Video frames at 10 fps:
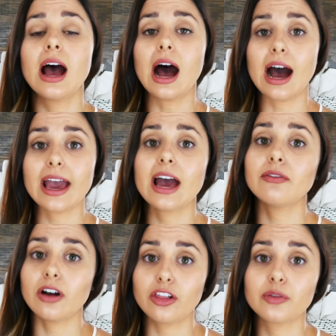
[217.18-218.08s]
I
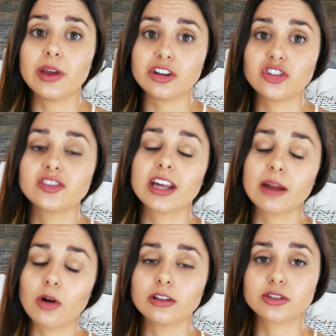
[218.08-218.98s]
have other patients that
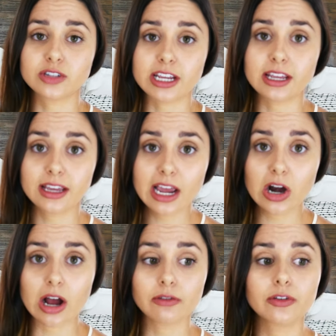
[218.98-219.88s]
I'm also taking
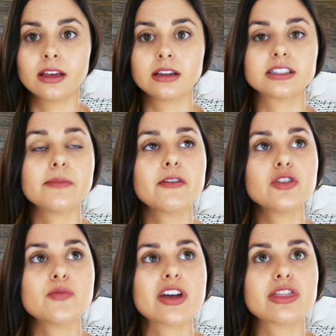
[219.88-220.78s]
care of. Some of
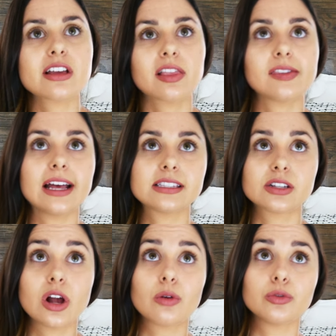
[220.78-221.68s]
you may think that
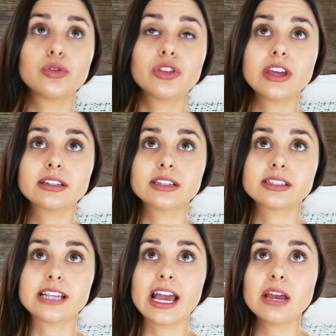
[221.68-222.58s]
that's a rude thing to
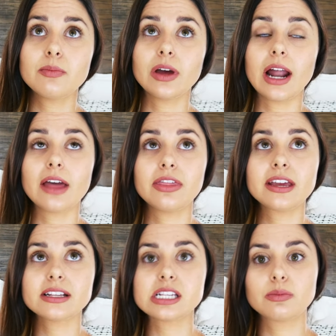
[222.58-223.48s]
say, but I
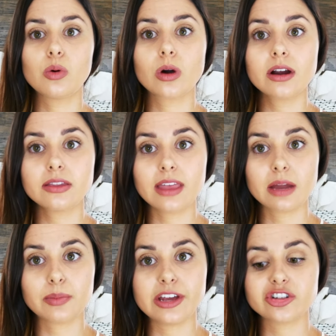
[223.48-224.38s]
think it's important
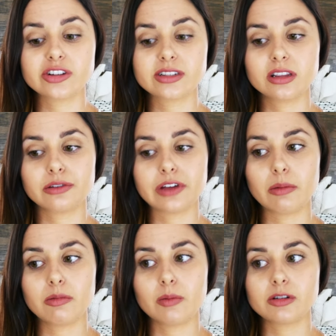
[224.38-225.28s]
that patients and their
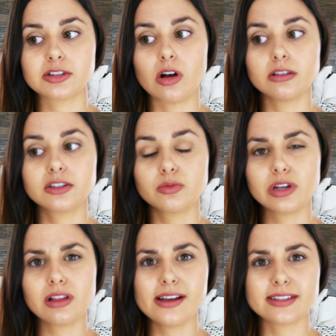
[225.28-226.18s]
family members also
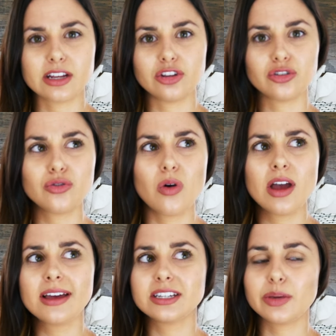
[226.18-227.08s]
realize that you
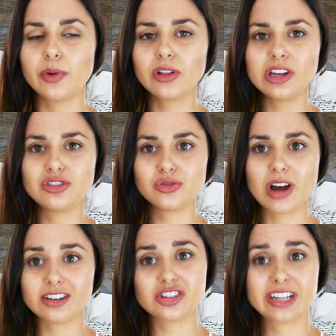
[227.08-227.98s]
typically do
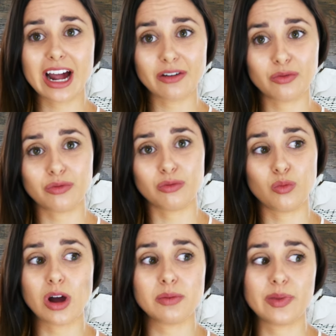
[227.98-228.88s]
not just have
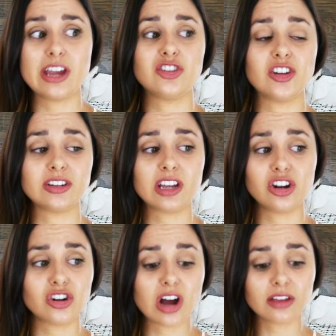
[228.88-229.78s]
one patient,
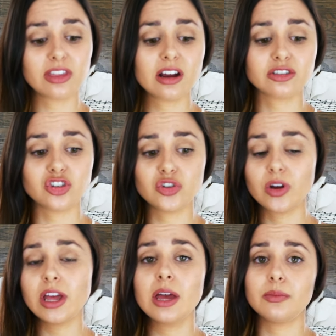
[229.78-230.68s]
and you're not there
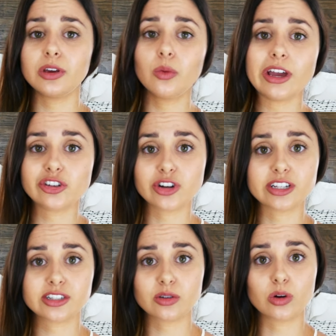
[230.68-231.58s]
to be a
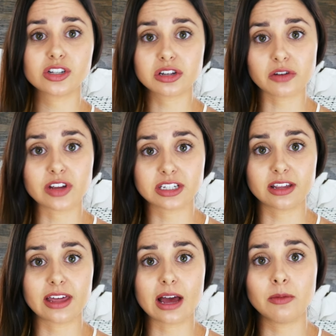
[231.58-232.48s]
waitress or a servant
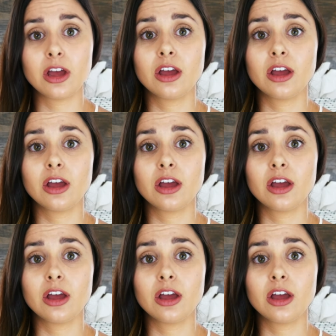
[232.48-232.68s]
to them.